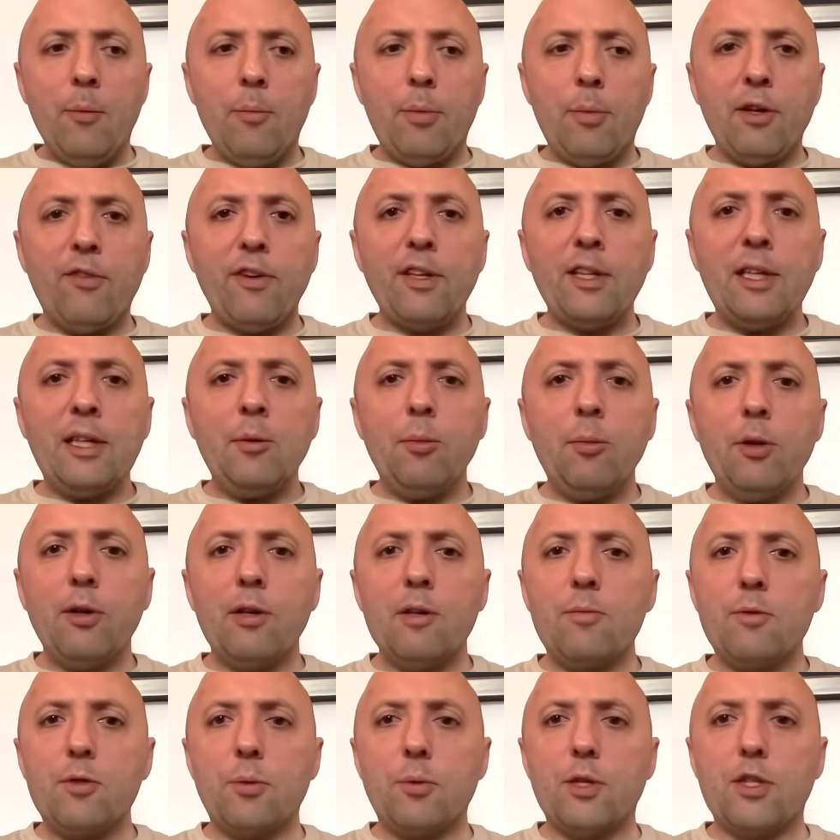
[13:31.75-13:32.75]
But if I think about
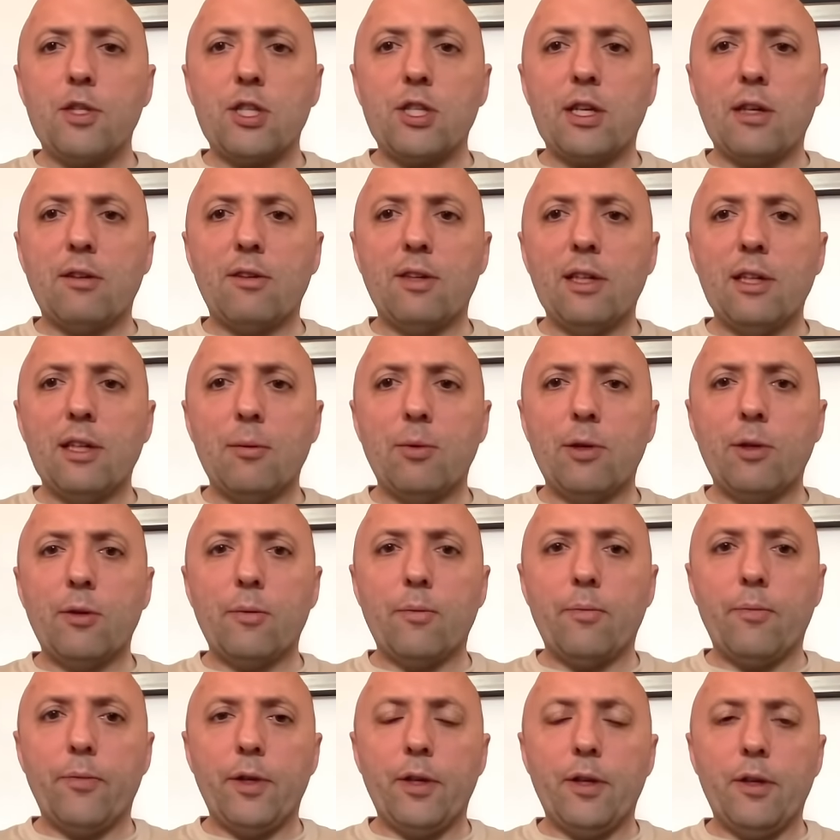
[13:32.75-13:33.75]
Ipswich and I think
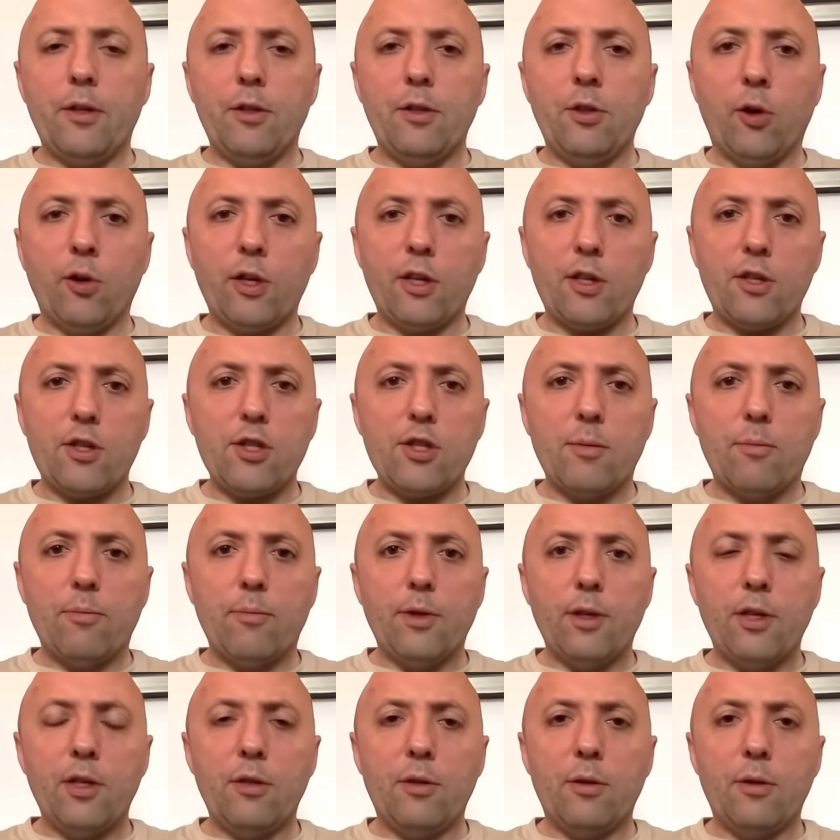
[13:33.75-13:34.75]
about Norwich,
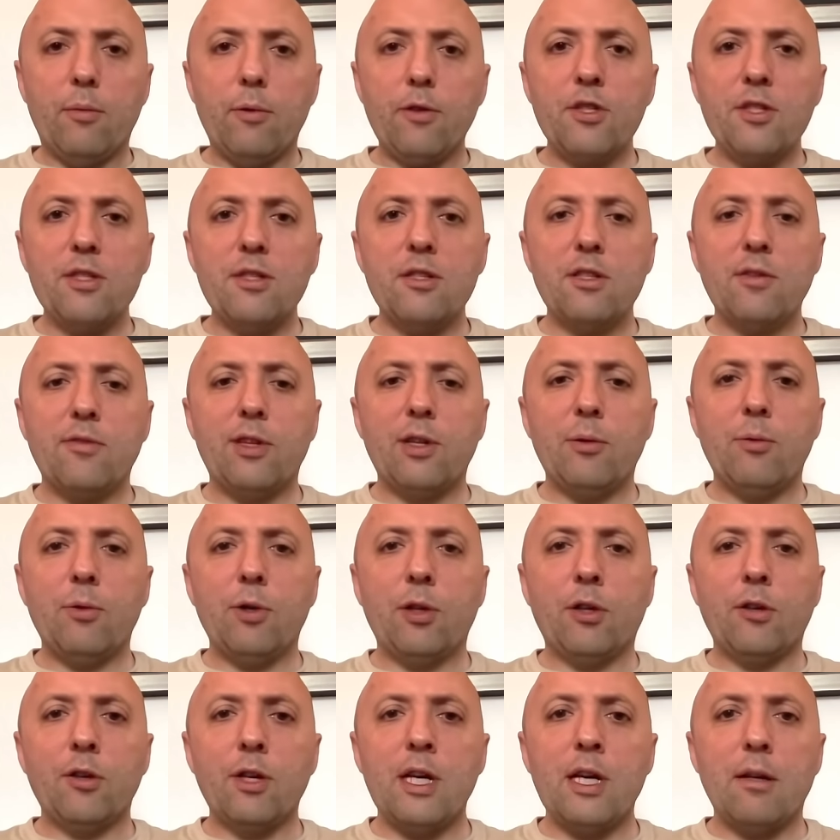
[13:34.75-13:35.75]
you know, it wasn't as if they
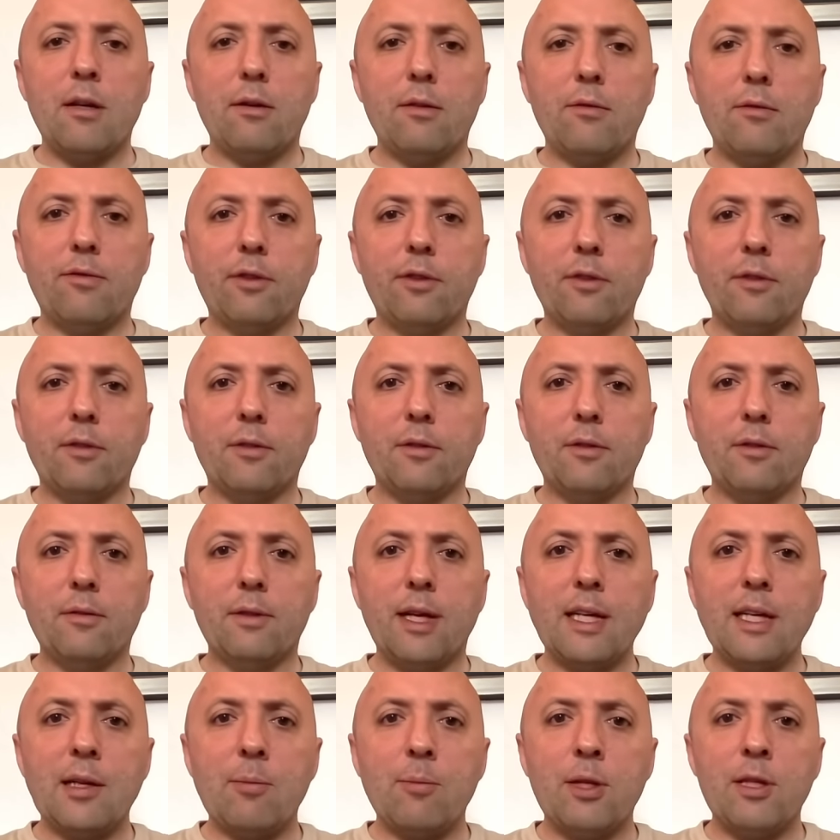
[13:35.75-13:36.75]
were great for
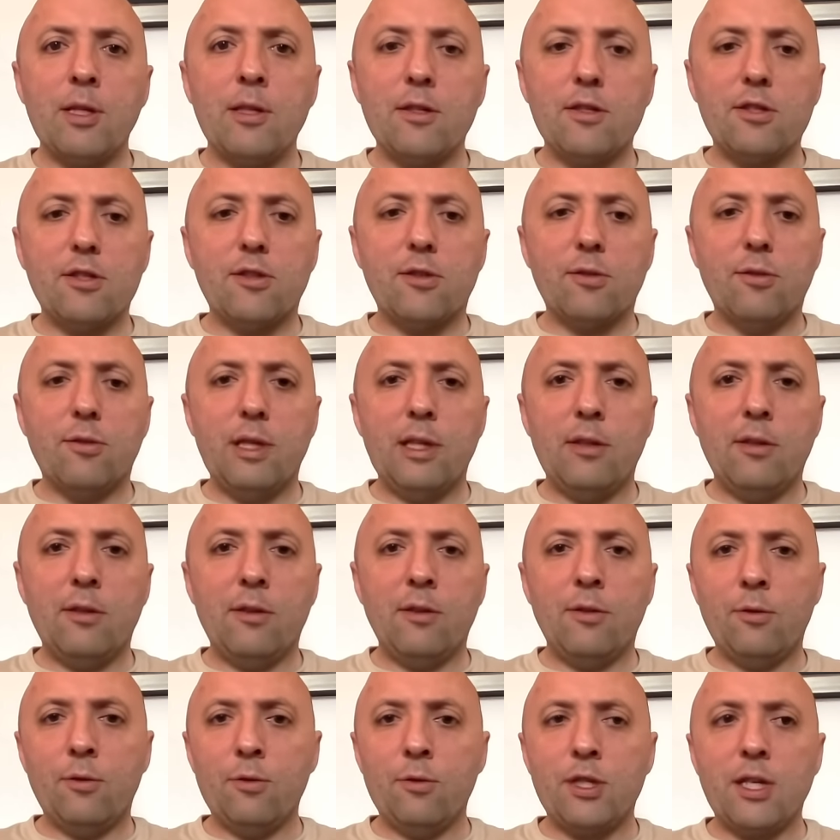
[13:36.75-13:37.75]
90 minutes through either
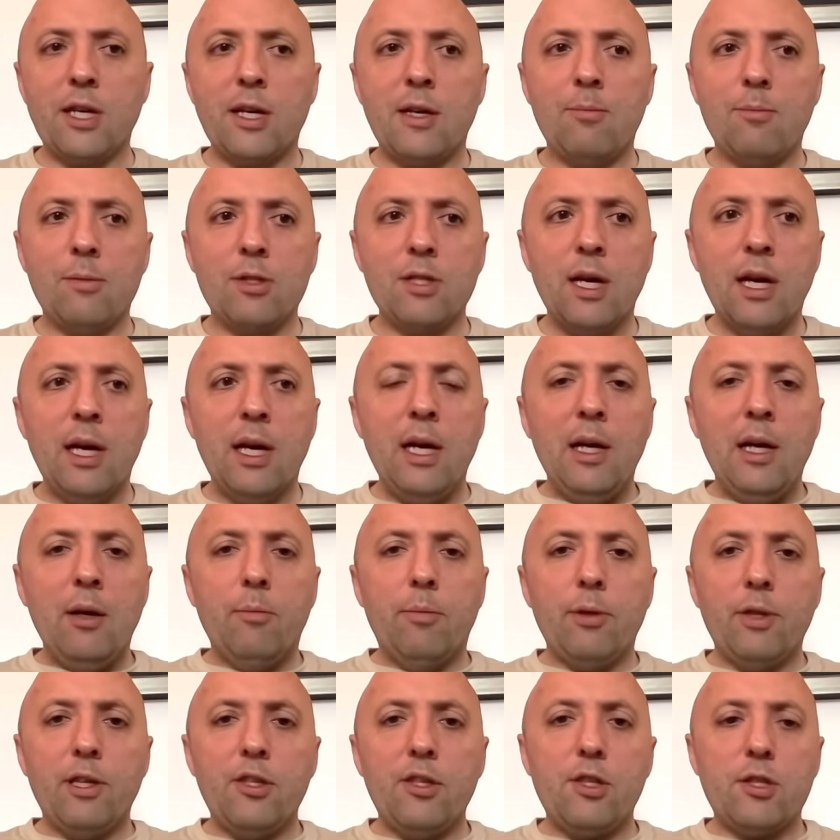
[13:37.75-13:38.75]
of those games,
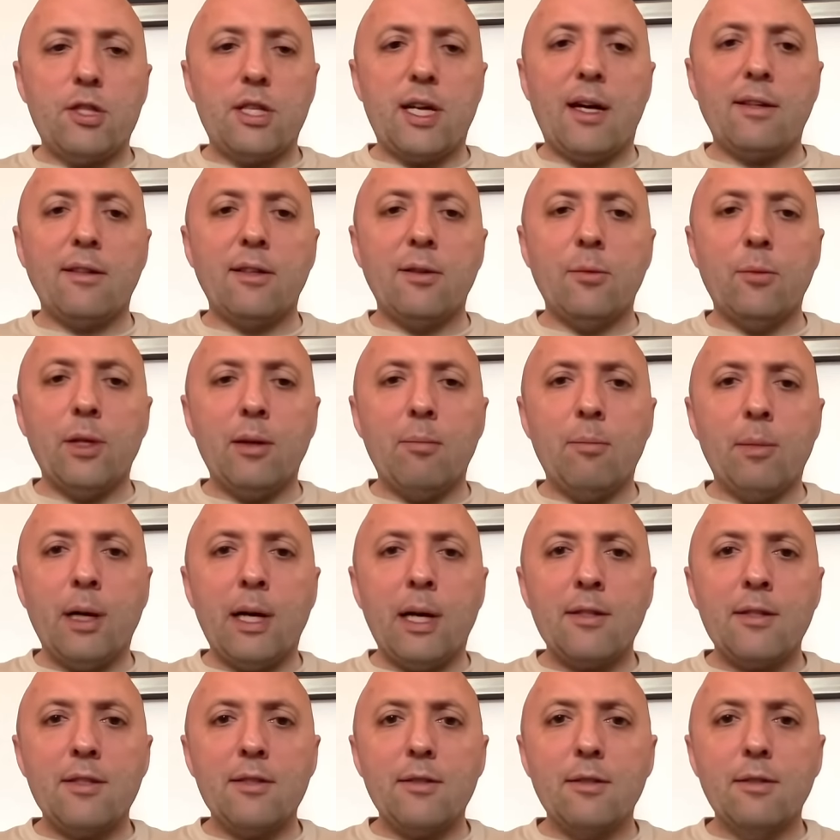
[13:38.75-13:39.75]
but they just had it when it
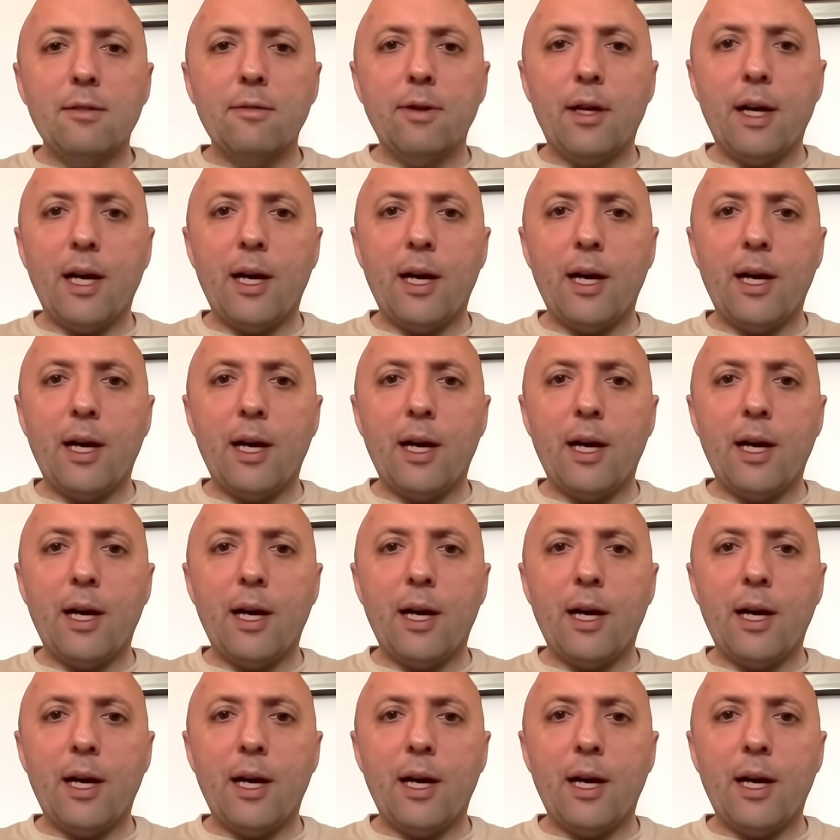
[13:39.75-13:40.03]
mattered.